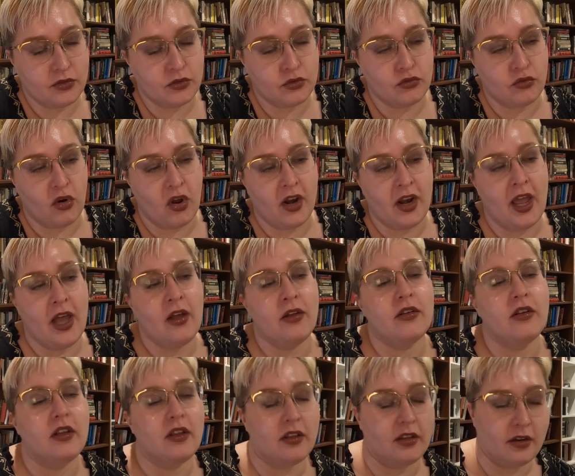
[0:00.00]
drawn
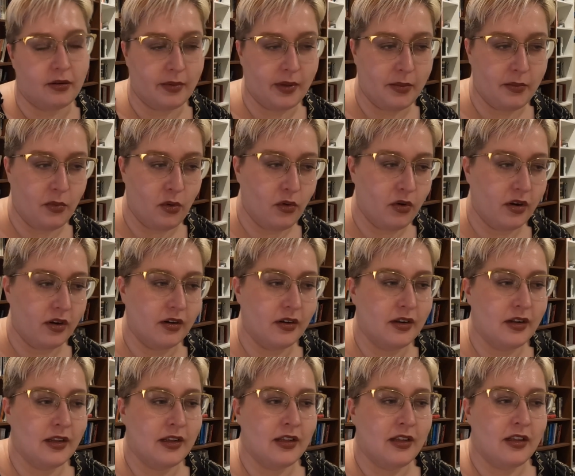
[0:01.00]
out a little bit more
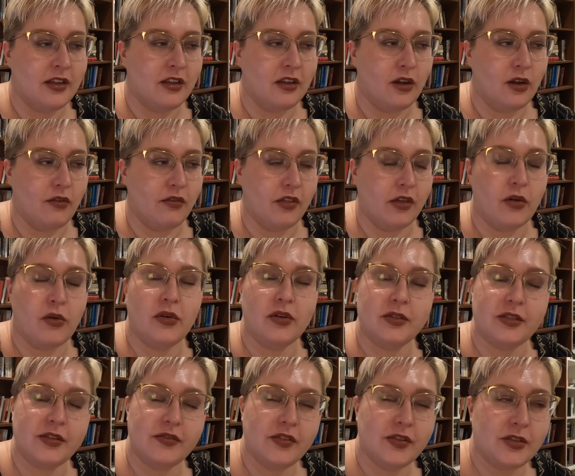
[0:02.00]
over the
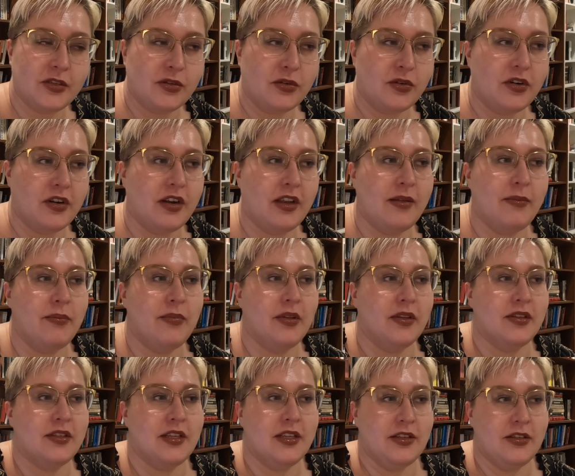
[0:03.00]
course of the story,
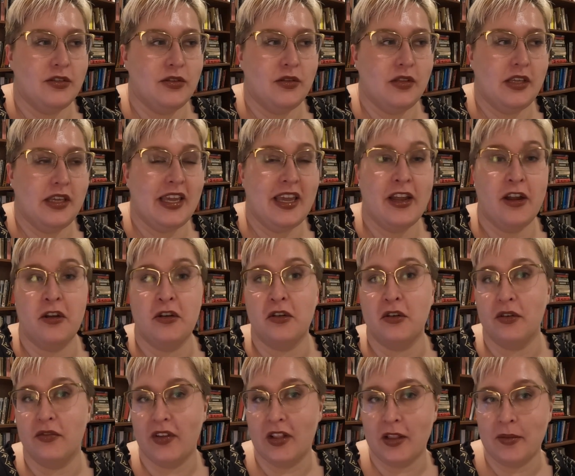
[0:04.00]
built into the character
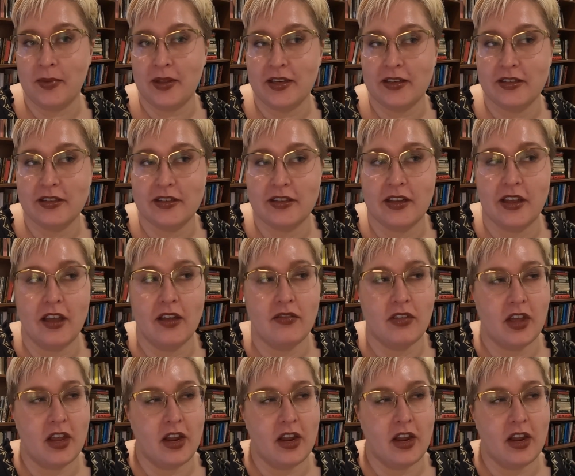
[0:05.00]
development of the